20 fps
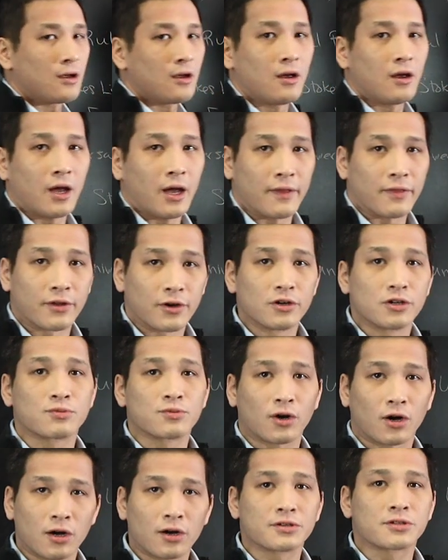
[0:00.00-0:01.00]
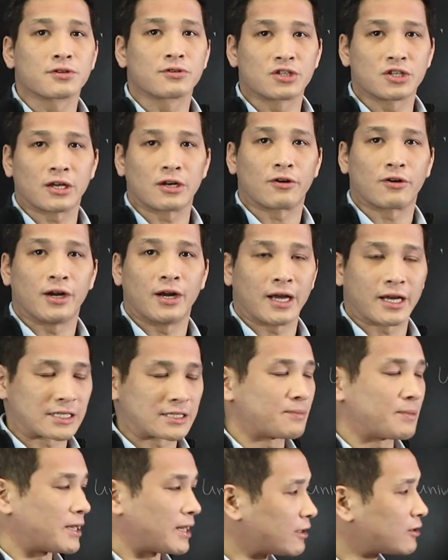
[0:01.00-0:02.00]
and those will also generate
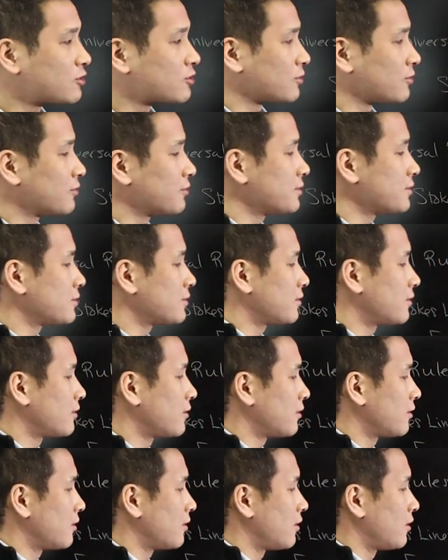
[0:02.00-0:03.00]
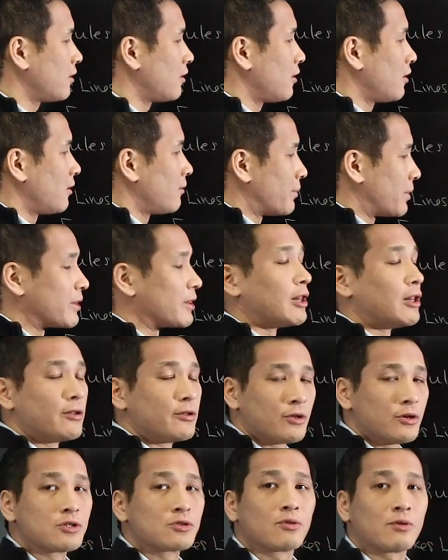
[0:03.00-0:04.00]
exponentials, but
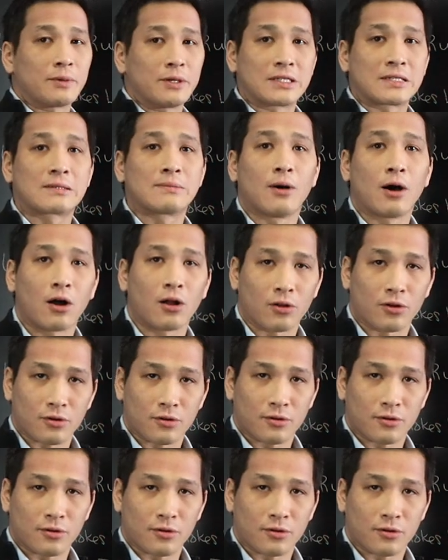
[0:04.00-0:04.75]
those will be smaller